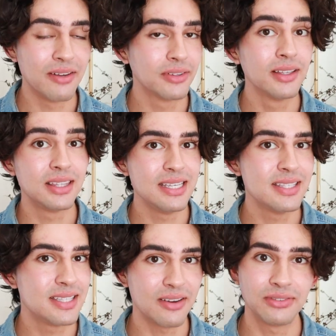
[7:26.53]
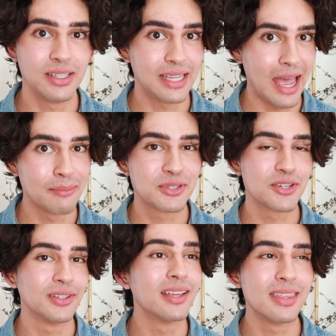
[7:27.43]
I feel like these definitely
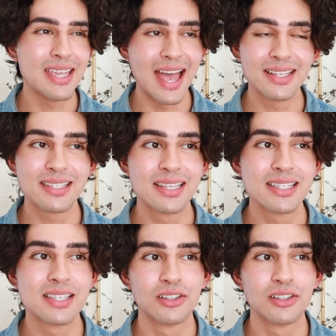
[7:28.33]
capture like the essence.